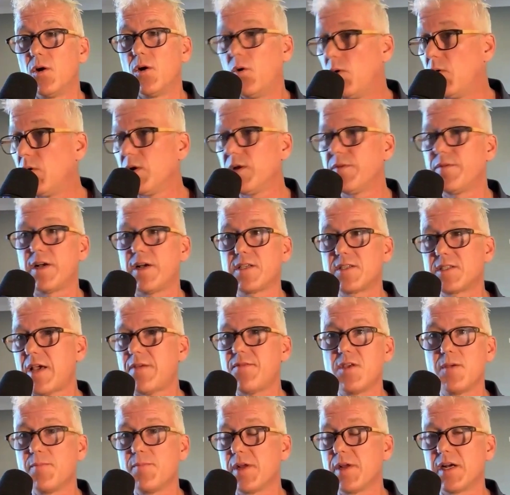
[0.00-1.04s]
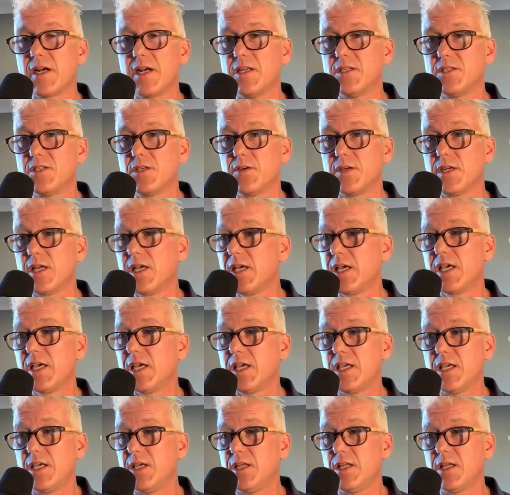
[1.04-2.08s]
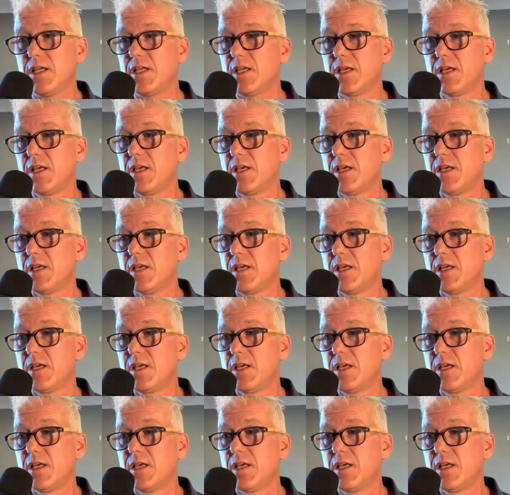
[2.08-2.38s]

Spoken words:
All of us have the ability to do it.